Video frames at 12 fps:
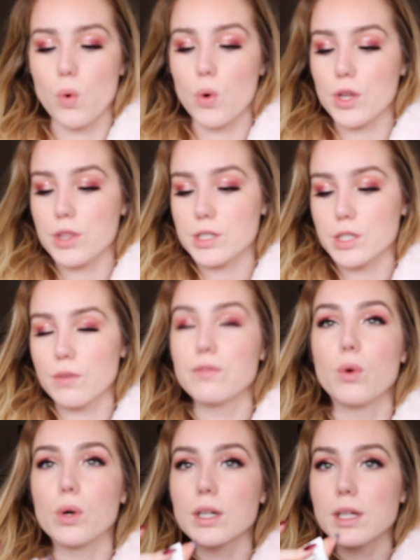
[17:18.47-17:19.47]
For the
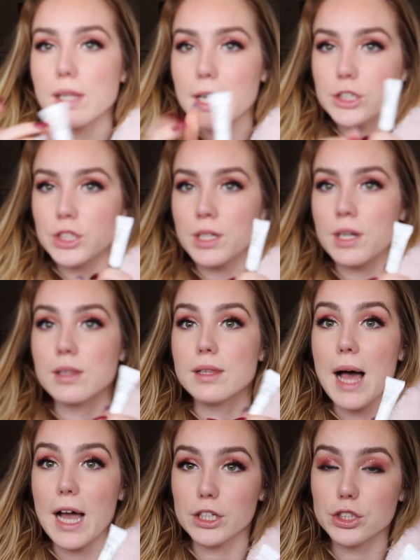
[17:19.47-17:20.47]
Sephora Collection
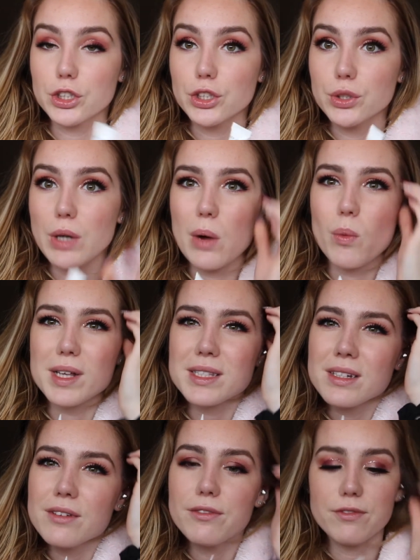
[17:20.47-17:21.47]
lash glue, I
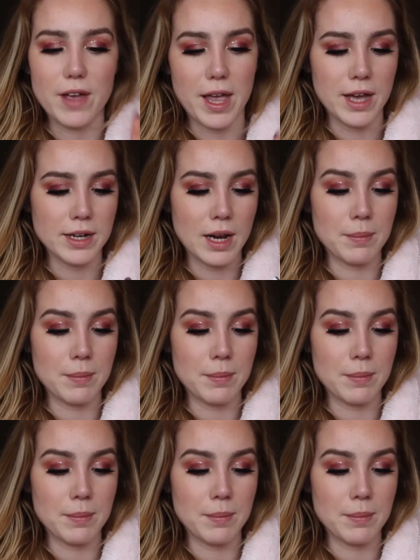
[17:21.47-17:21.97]
wasn't a fan.